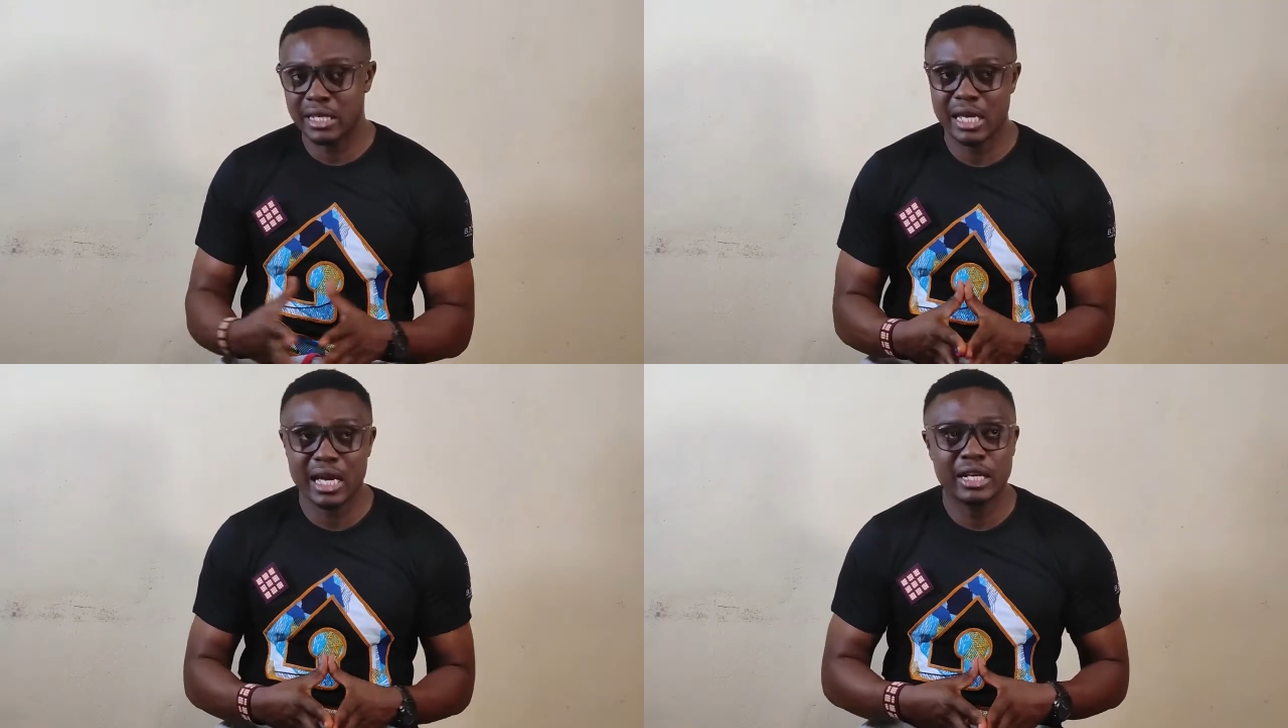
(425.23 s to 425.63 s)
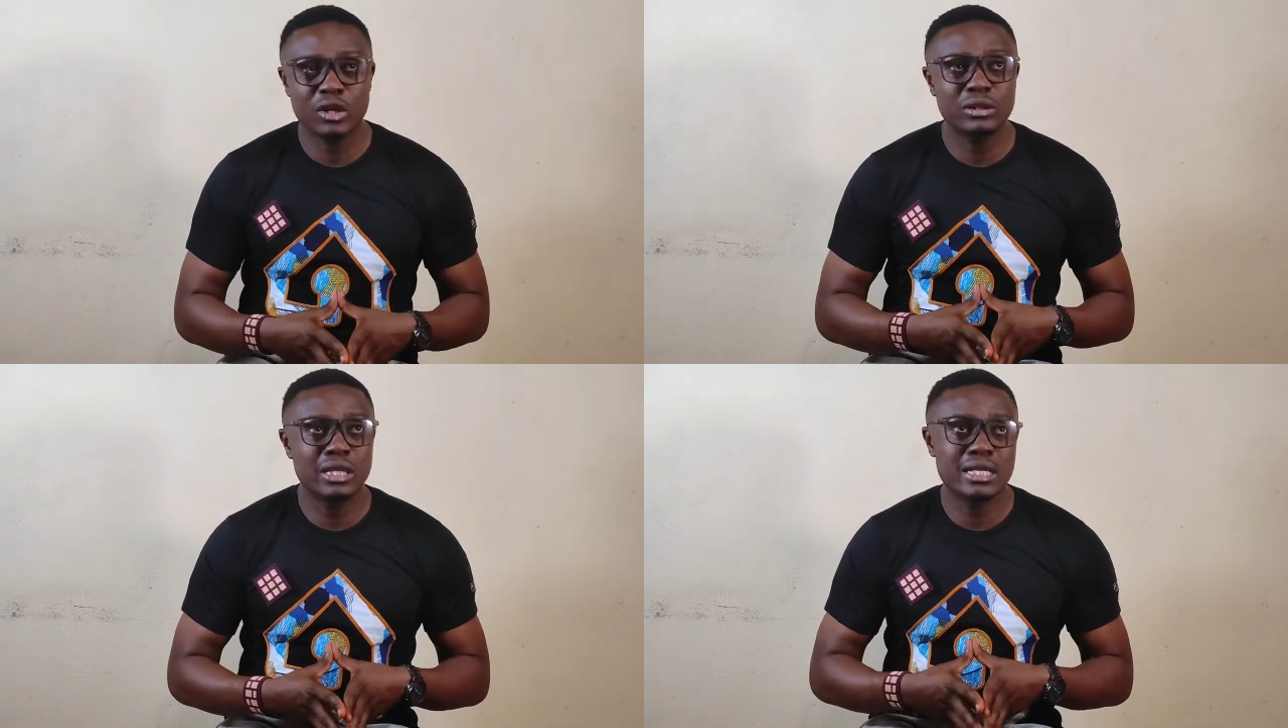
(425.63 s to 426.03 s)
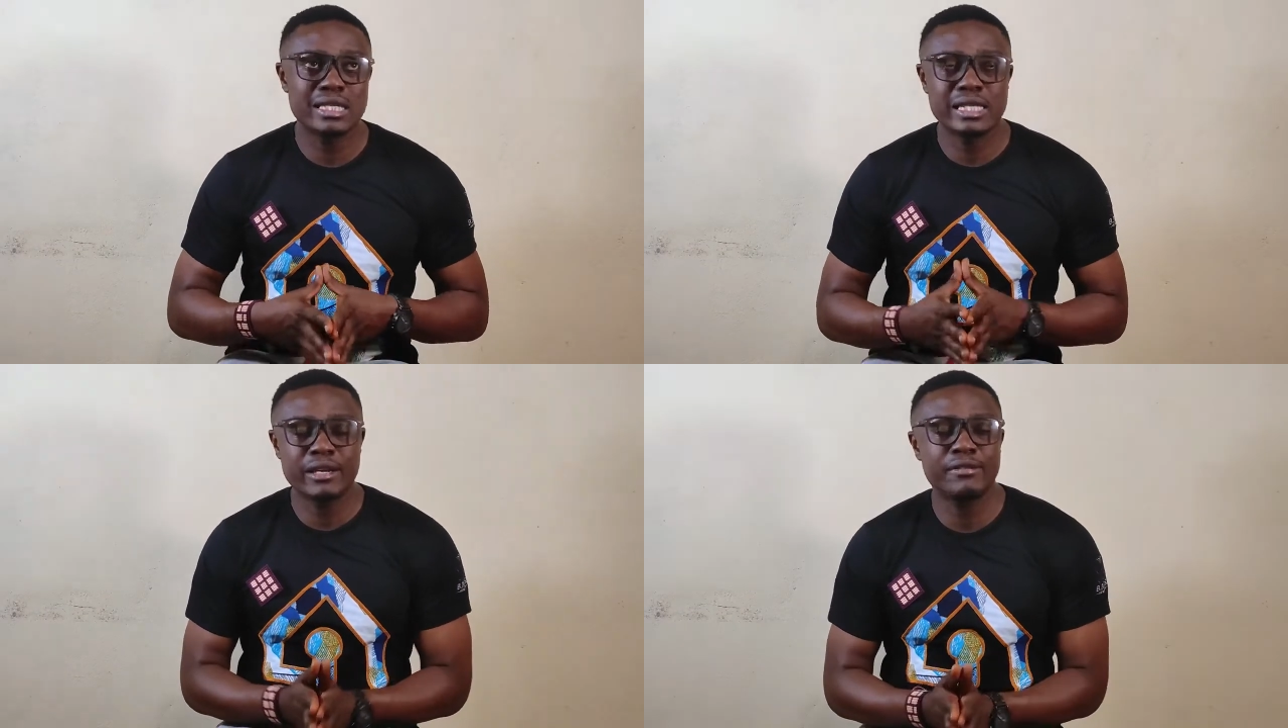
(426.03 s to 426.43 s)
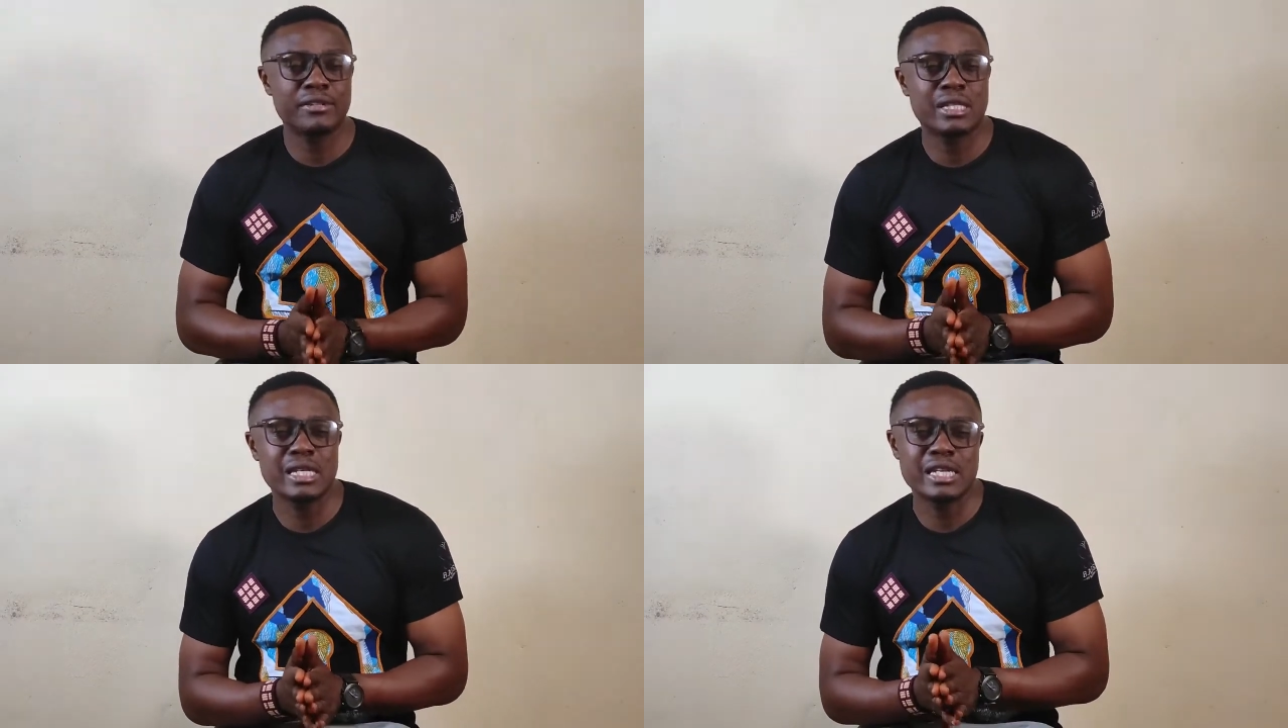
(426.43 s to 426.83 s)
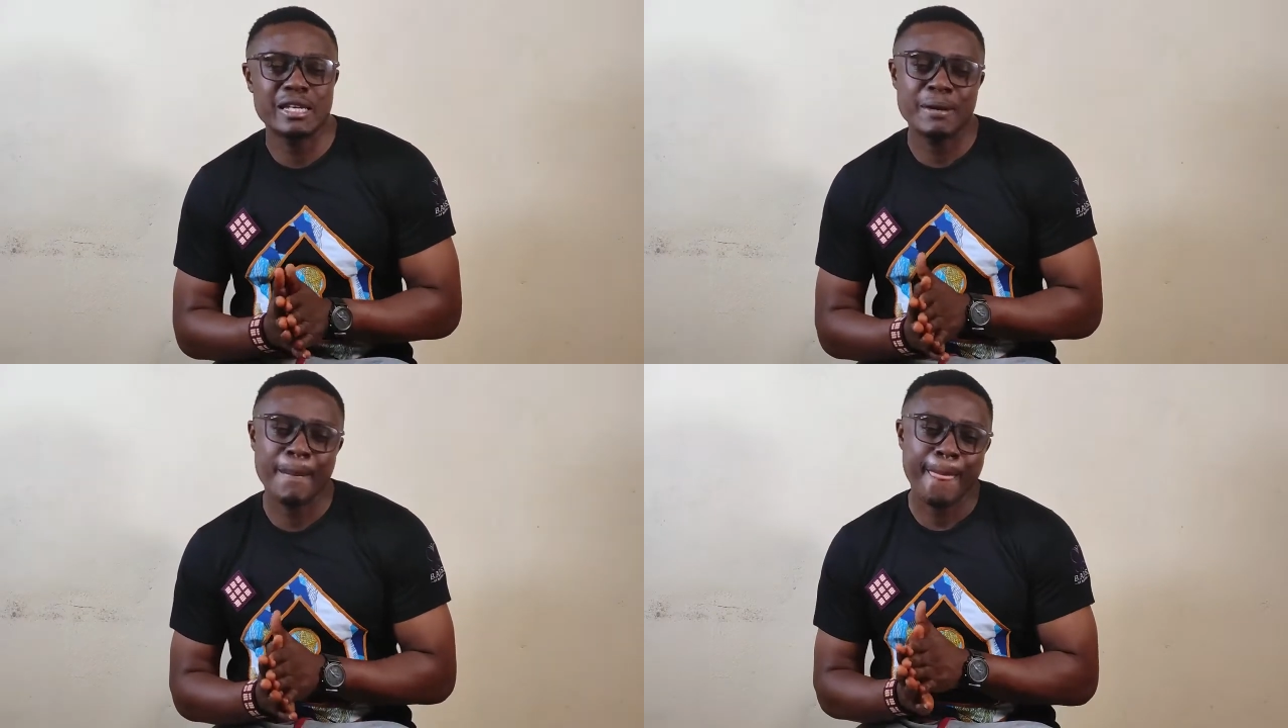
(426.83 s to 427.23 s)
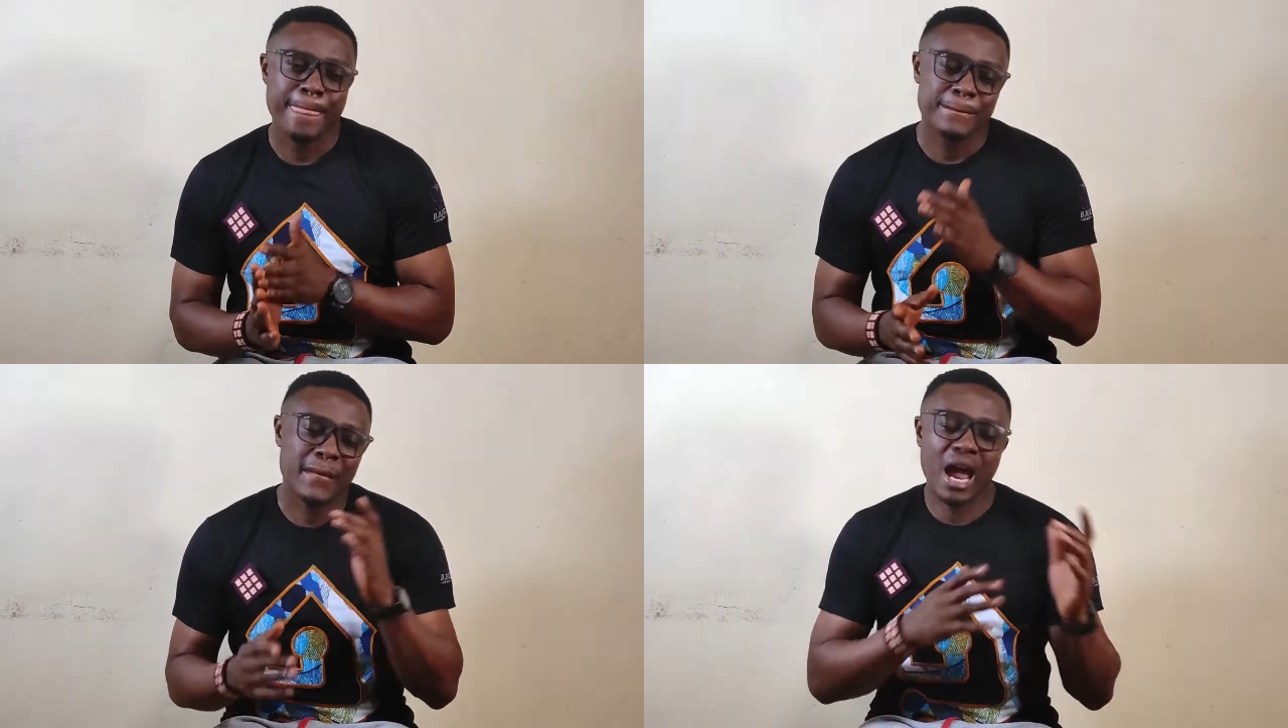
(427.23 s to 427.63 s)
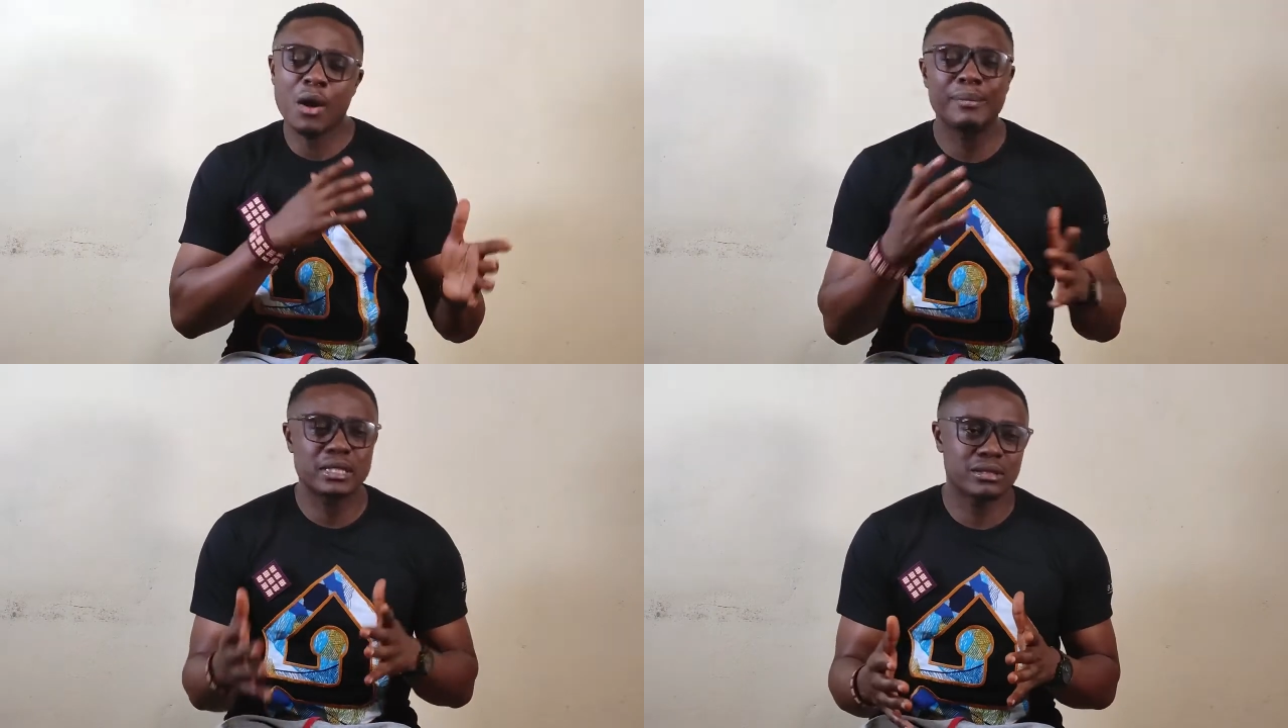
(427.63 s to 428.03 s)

and under safety, I'll be